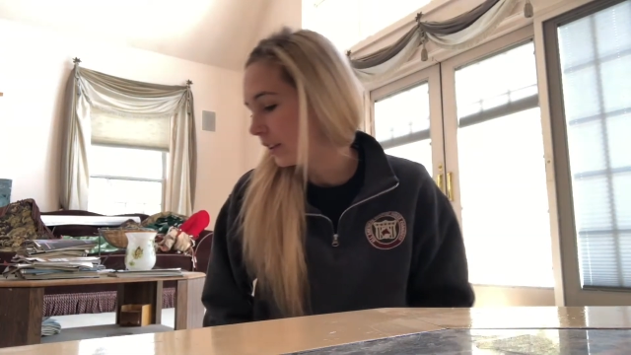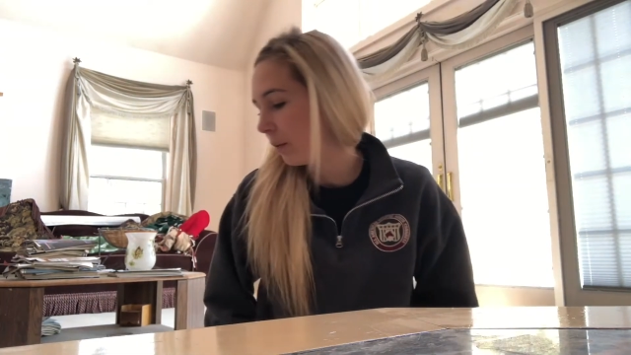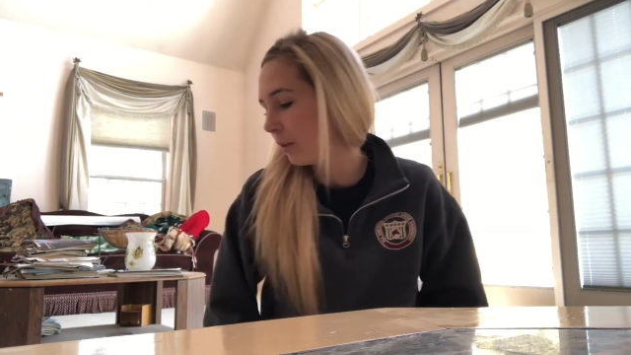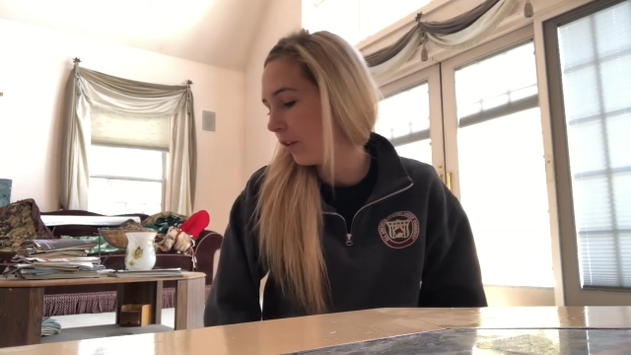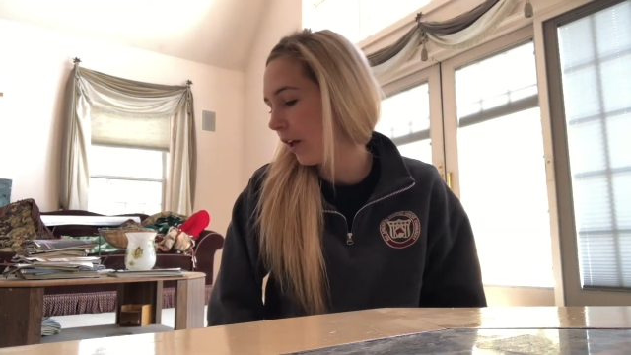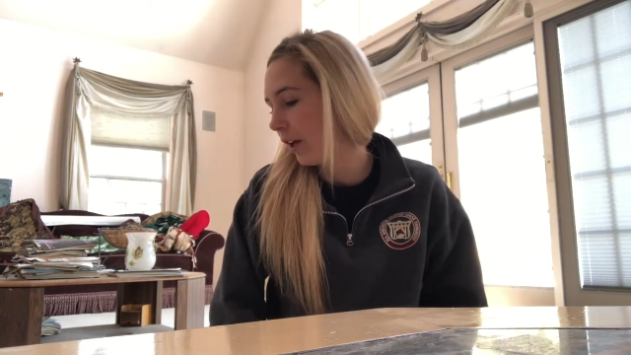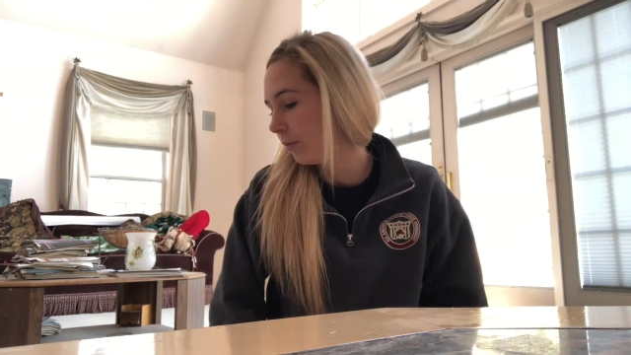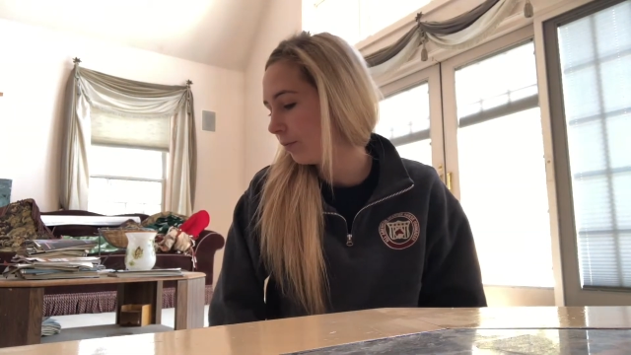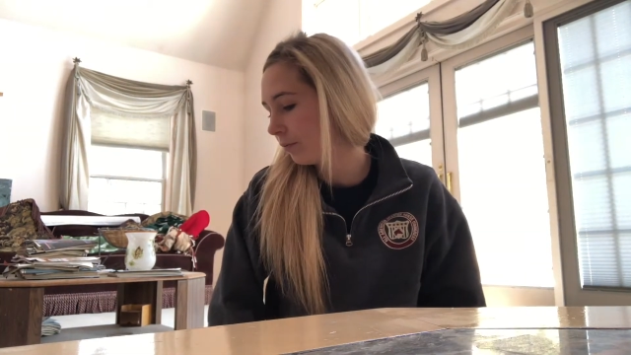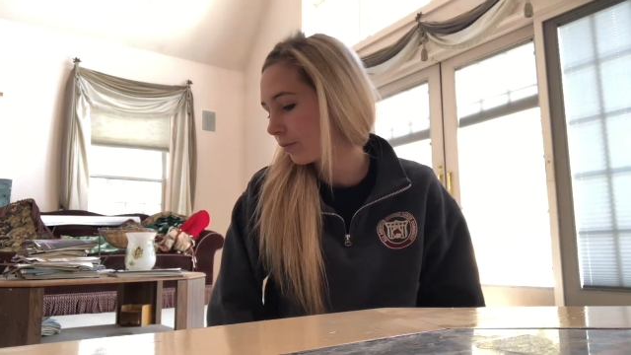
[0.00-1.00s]
Some of
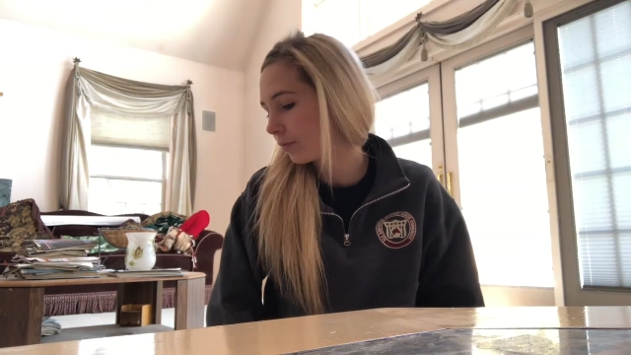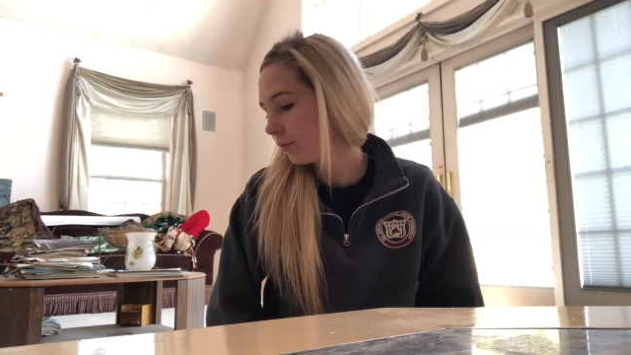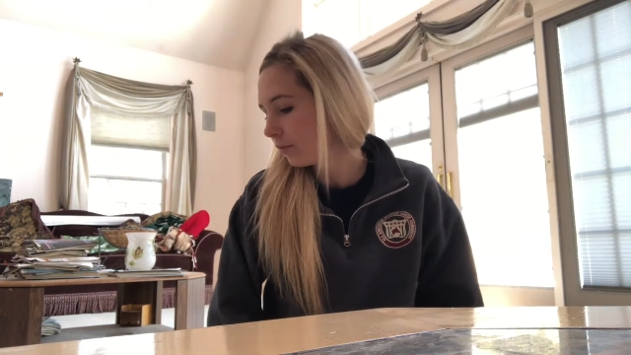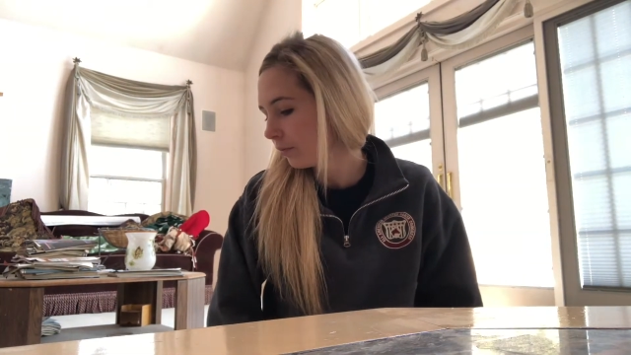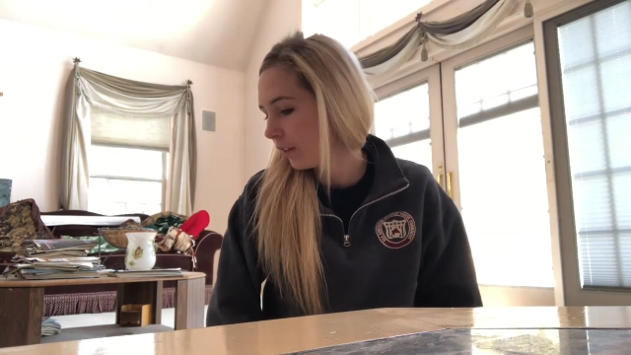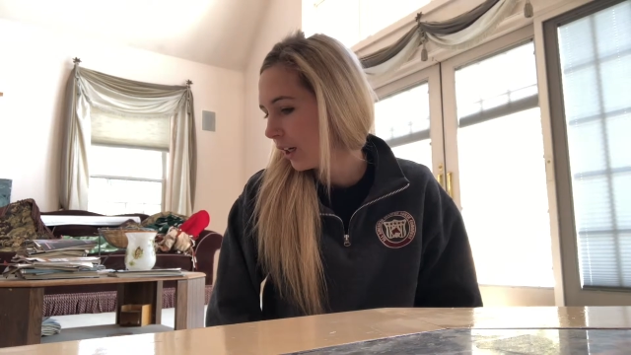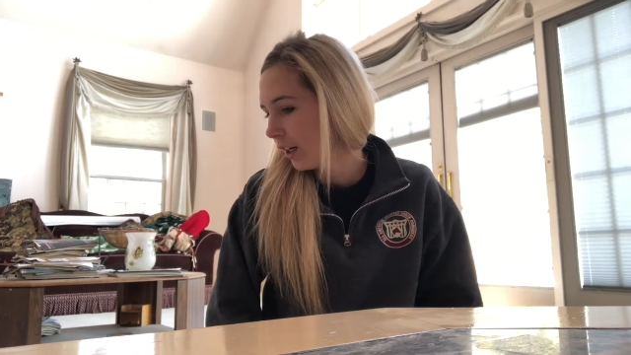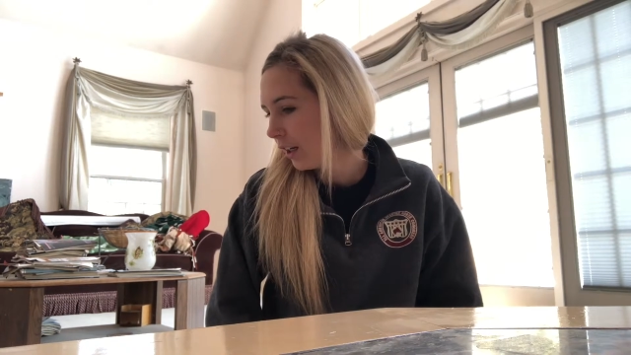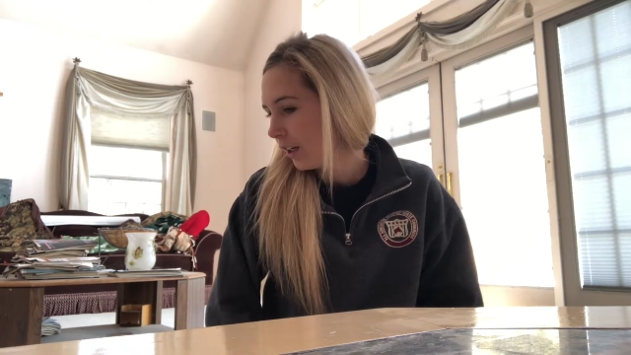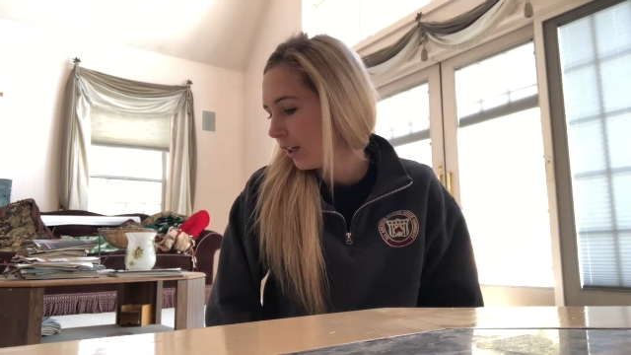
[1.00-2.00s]
them
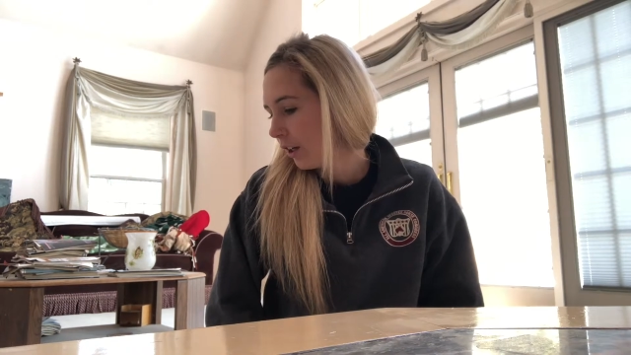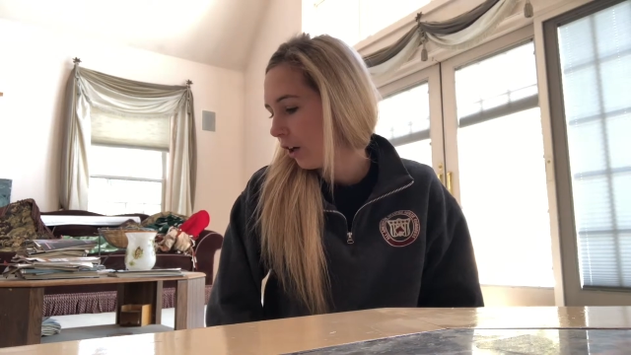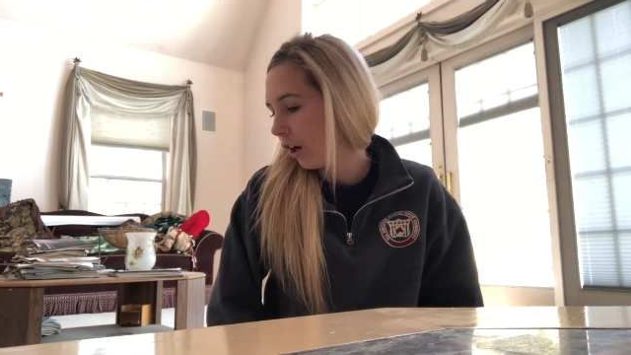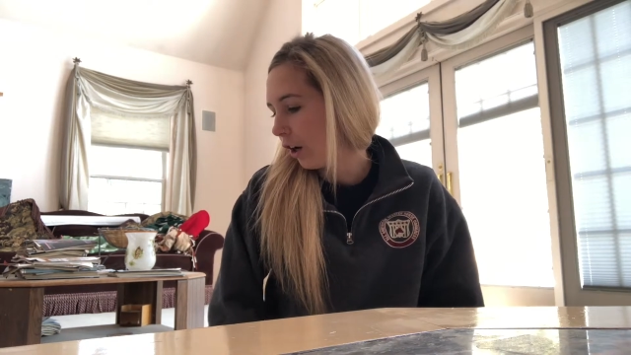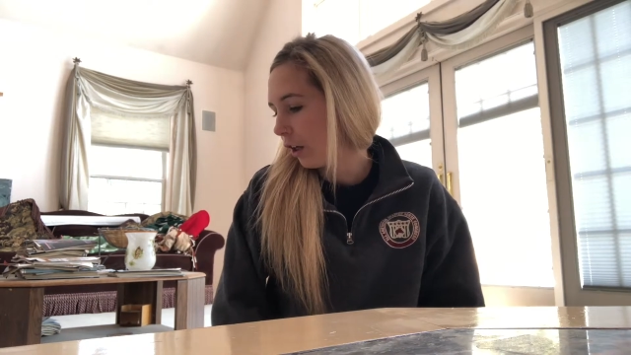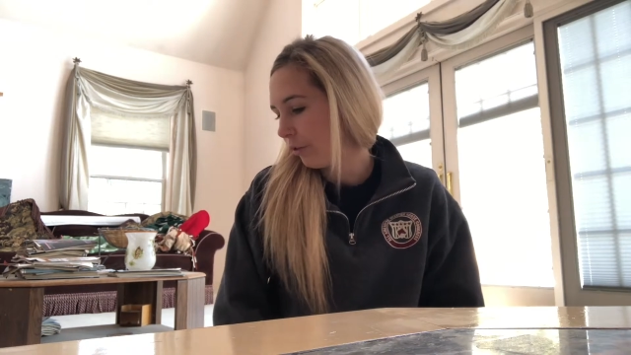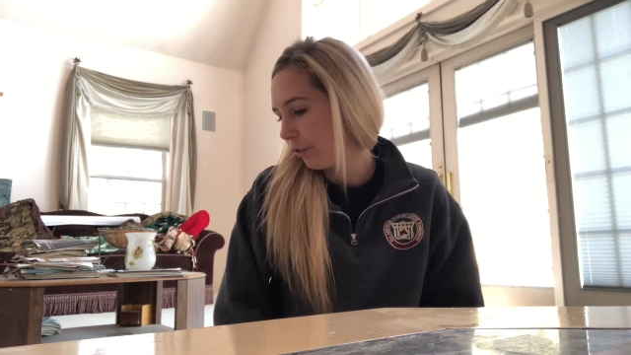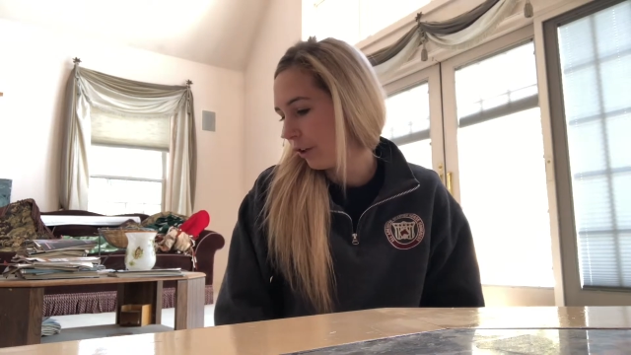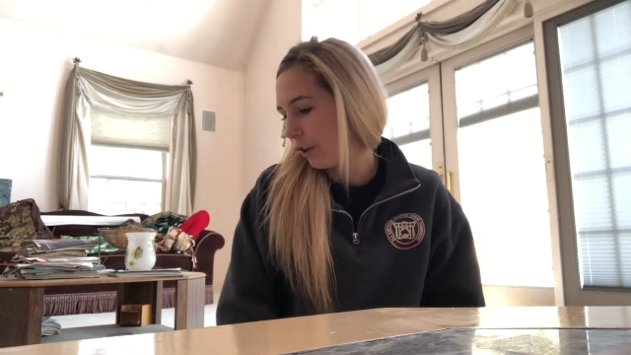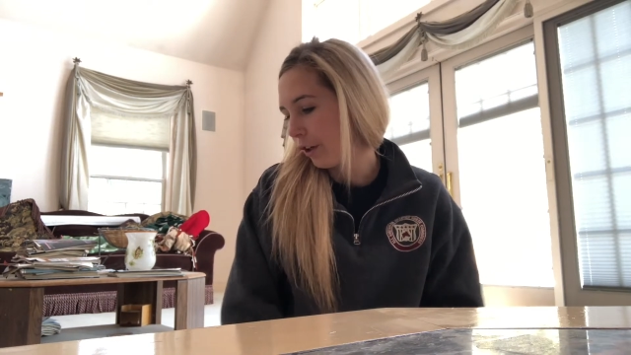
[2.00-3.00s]
are
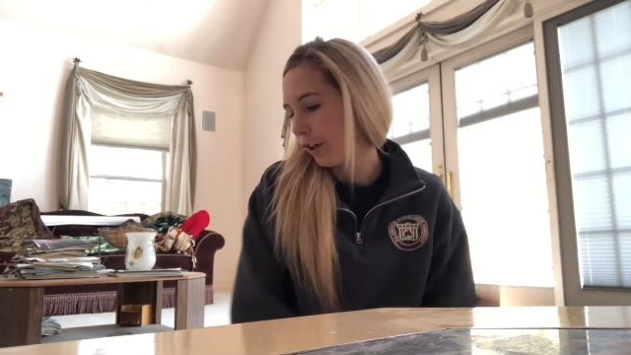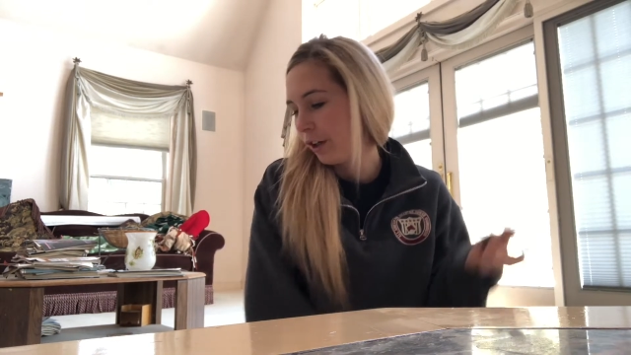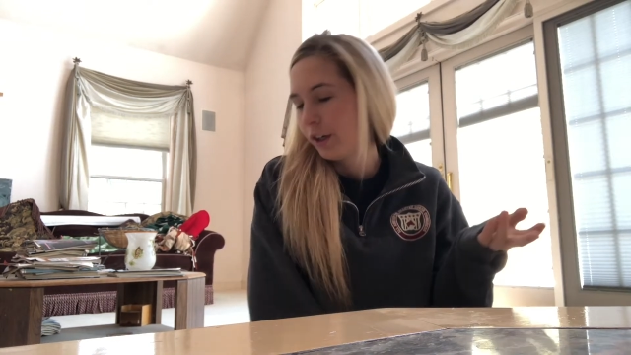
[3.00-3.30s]
for